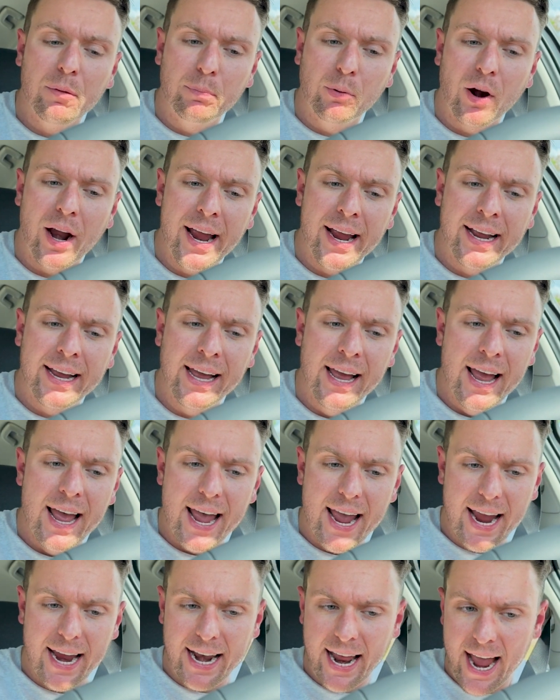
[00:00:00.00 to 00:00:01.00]
brake,
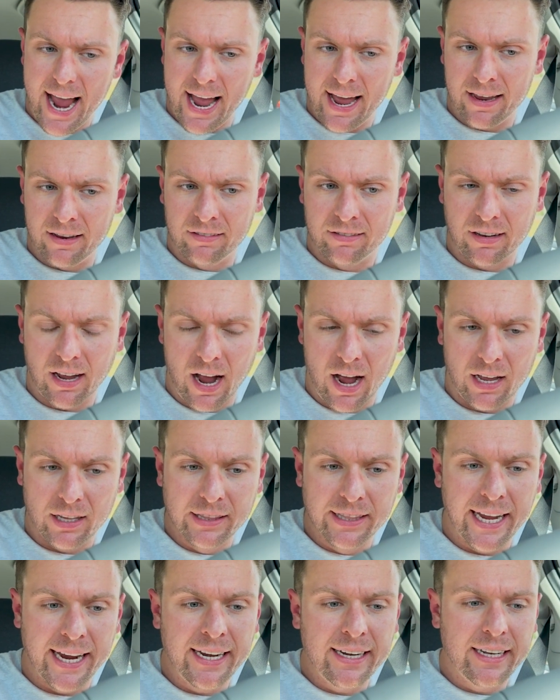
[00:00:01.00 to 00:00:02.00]
it has
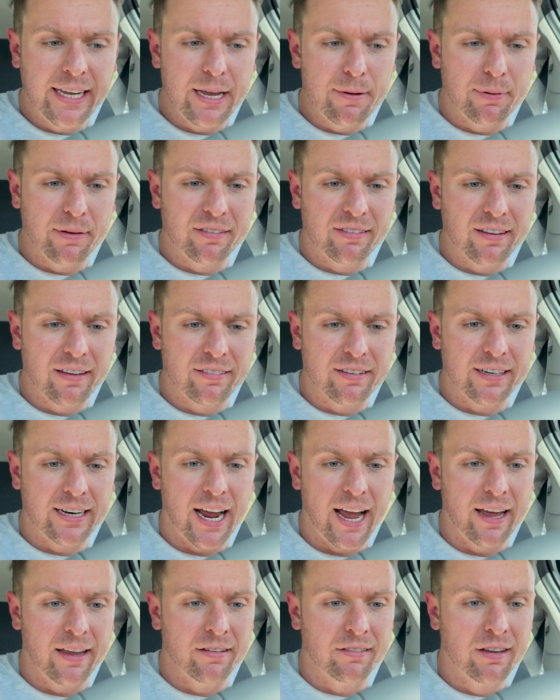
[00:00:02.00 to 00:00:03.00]
lane keep assist, it
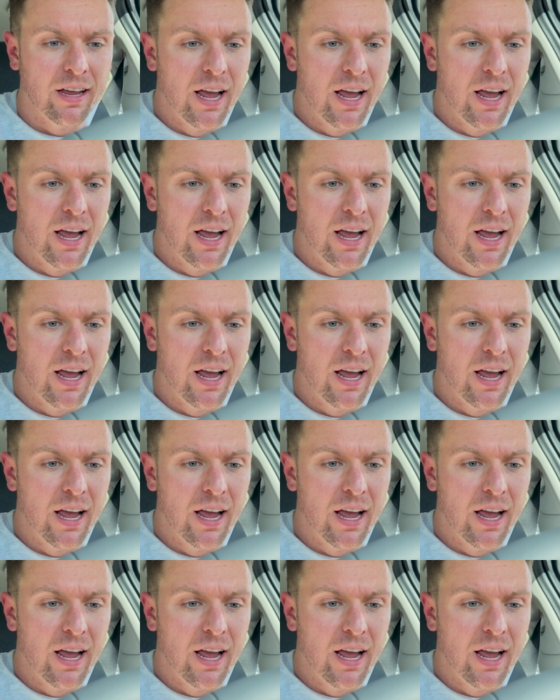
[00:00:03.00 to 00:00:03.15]
has